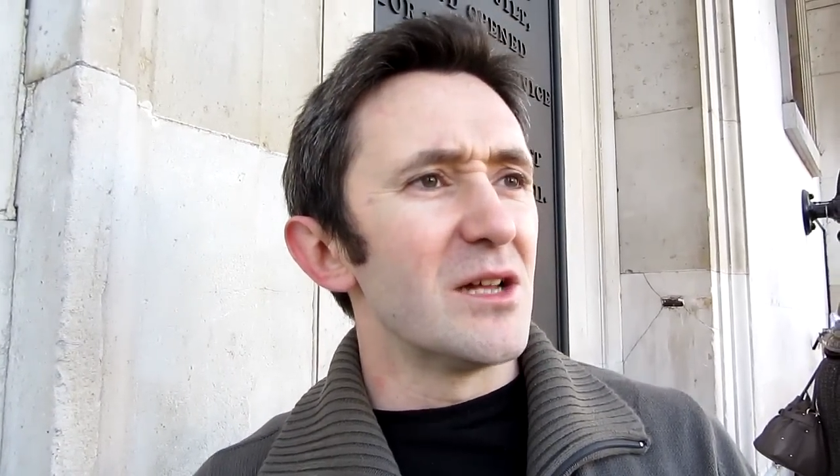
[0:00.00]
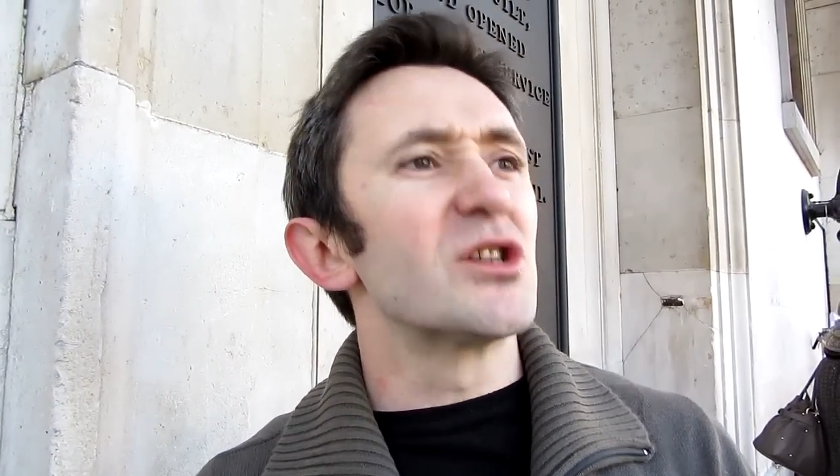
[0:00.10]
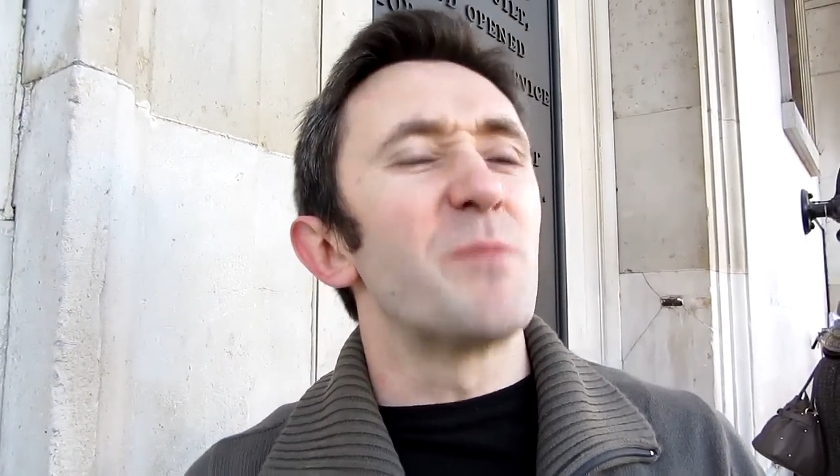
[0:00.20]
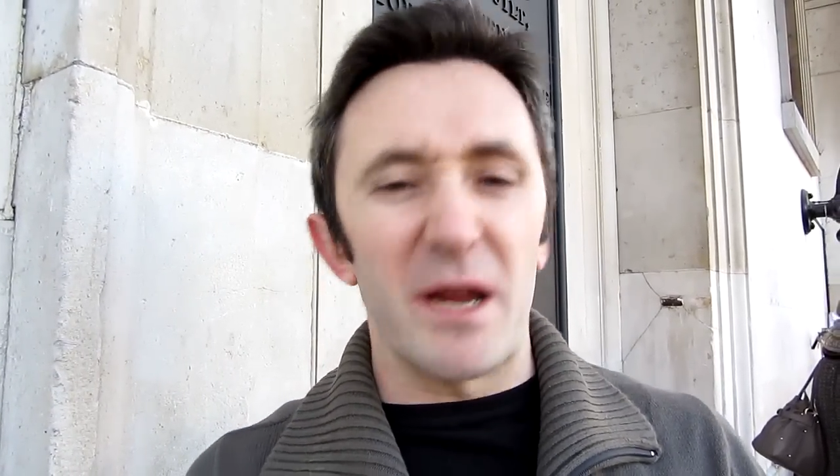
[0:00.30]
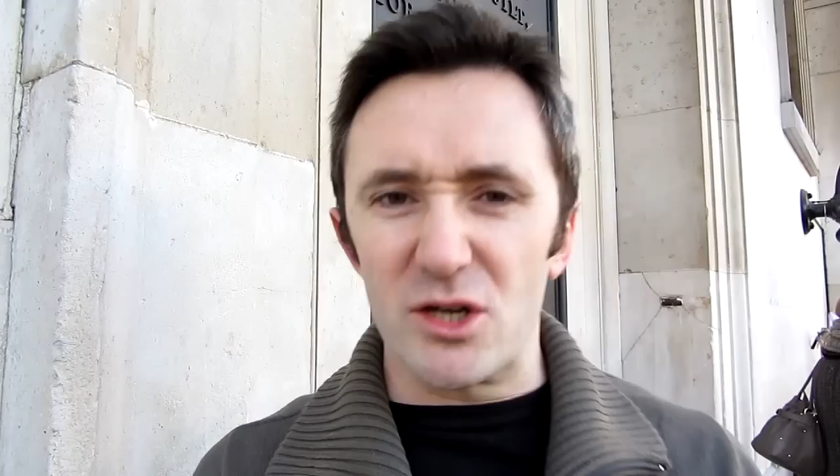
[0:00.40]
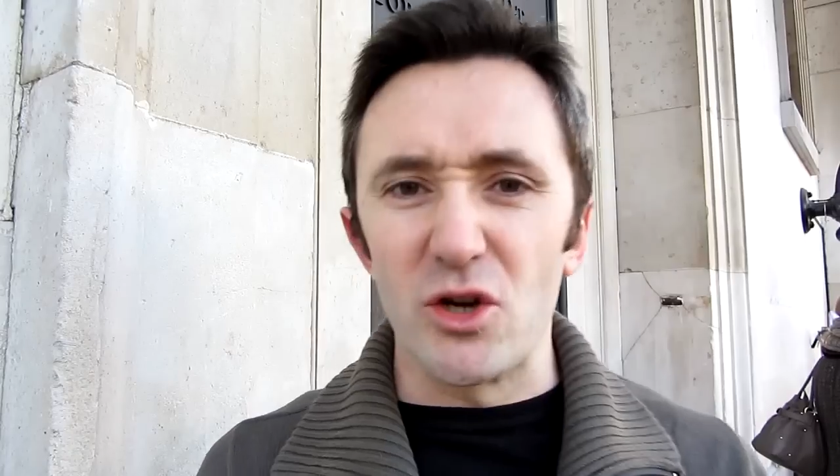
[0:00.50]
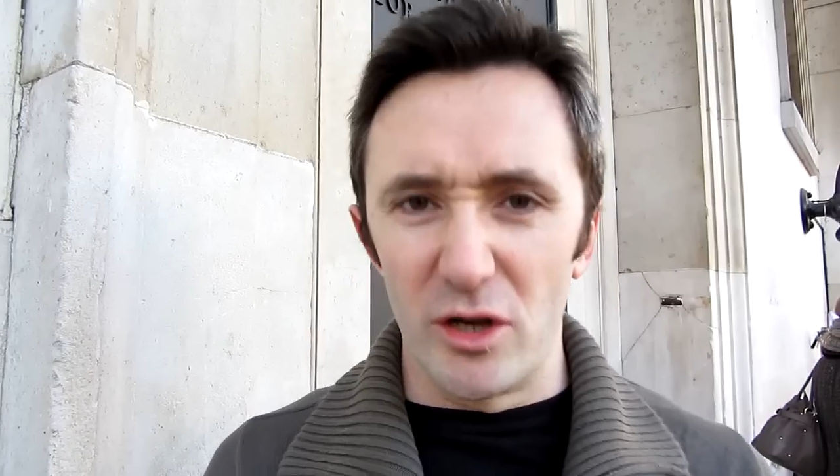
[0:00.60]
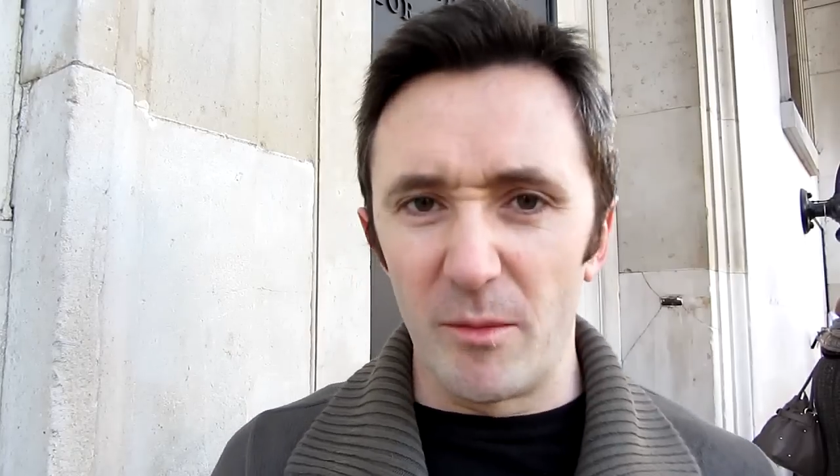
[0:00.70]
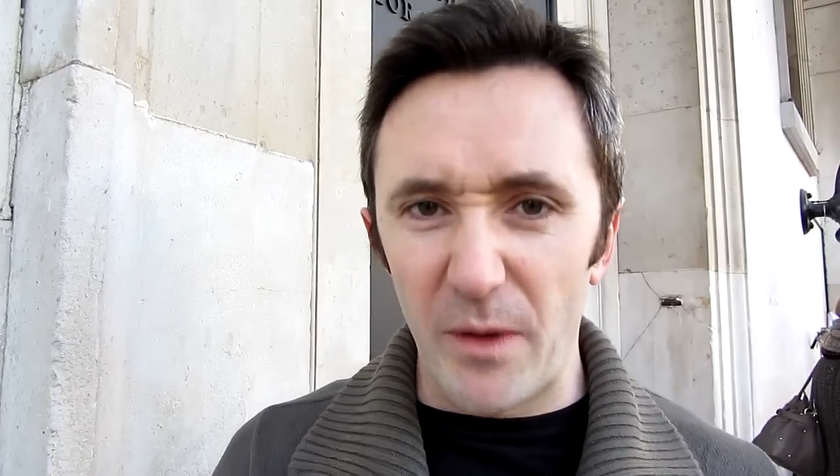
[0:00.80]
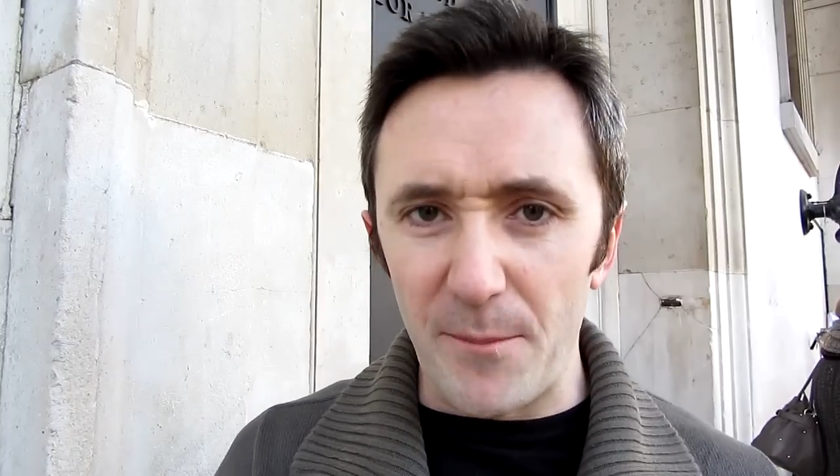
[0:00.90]
just making
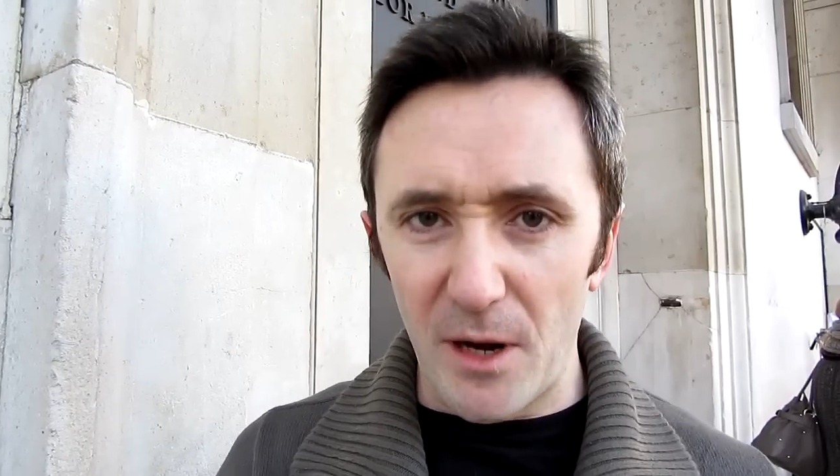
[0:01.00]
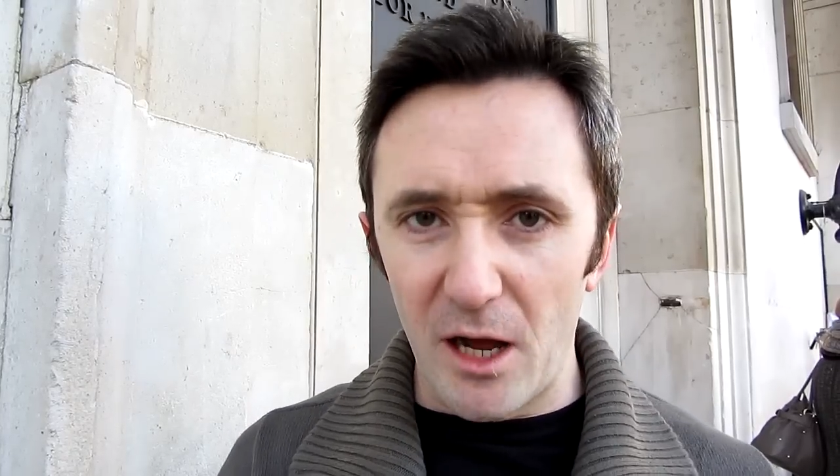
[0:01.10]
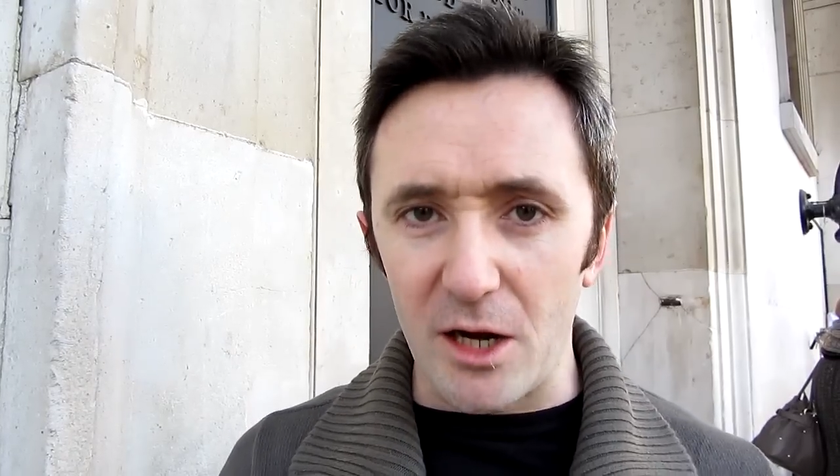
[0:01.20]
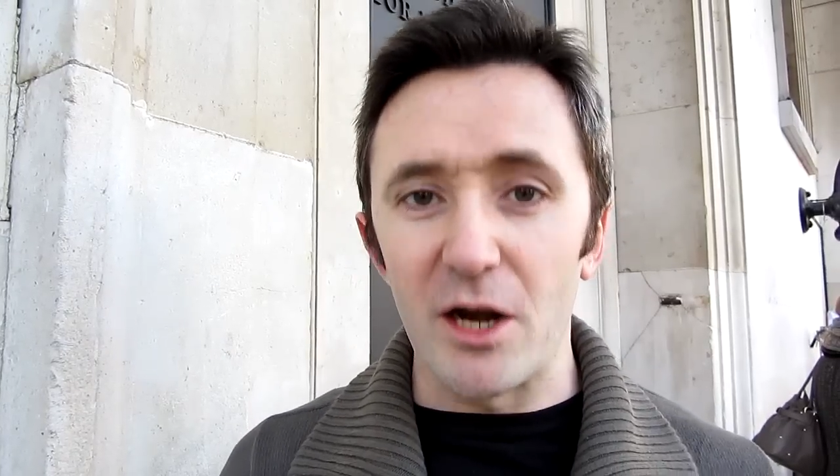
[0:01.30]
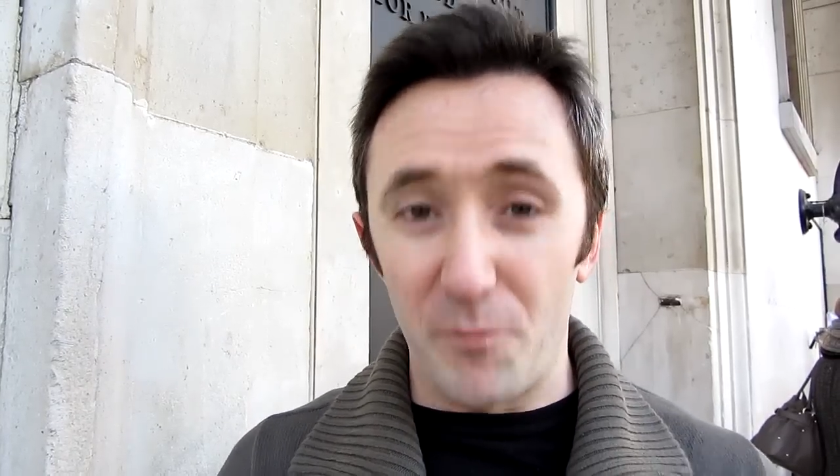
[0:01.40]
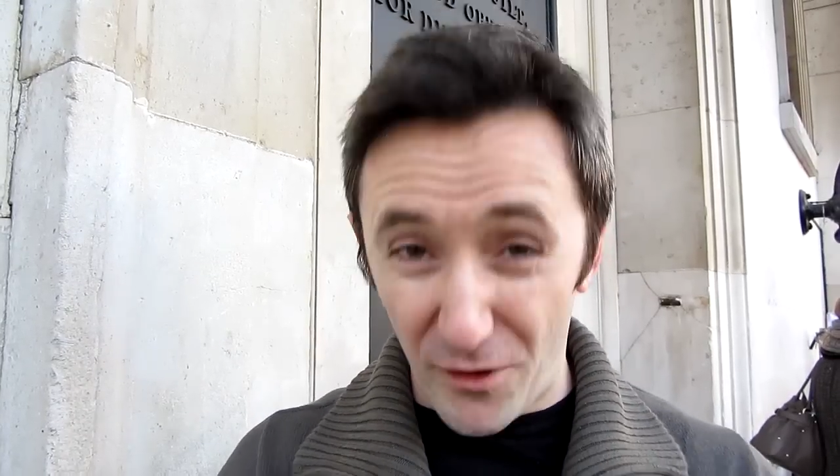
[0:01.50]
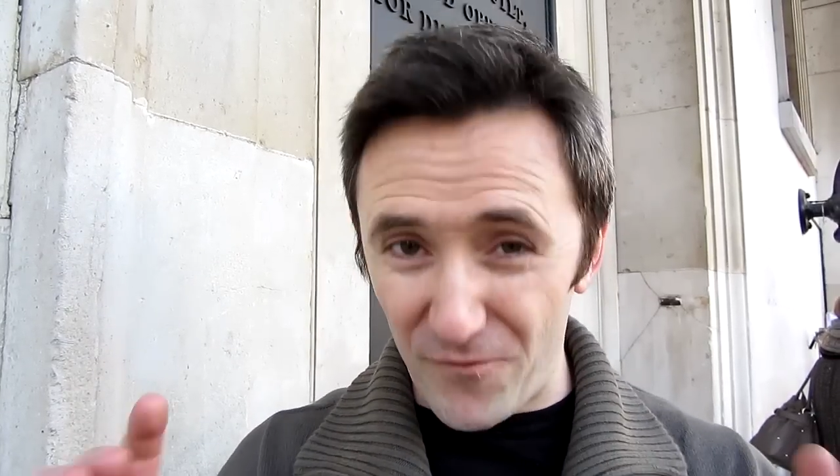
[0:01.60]
sure that people are kind of